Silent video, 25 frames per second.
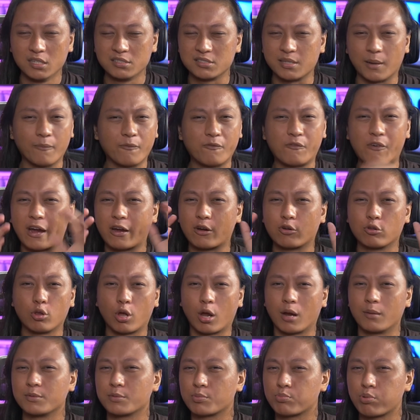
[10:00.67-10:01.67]
some fire
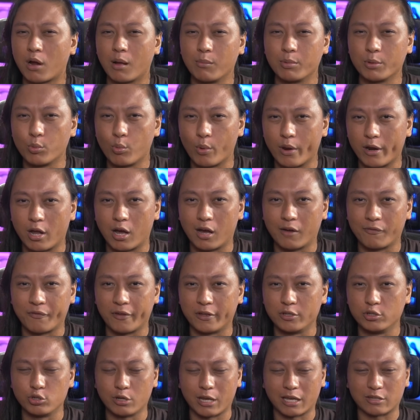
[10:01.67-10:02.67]
alarms probably went
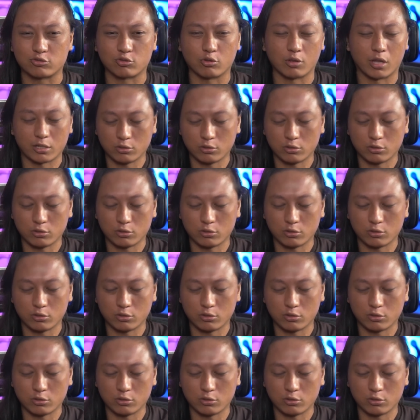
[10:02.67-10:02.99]
off and you guys were